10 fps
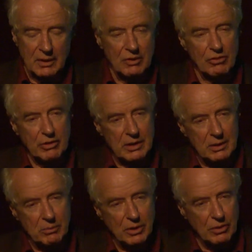
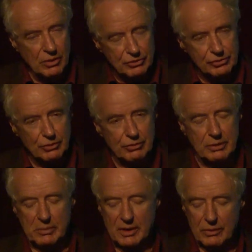Graham also
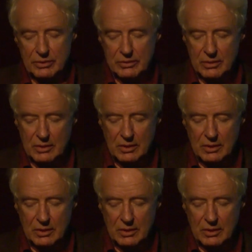remarried,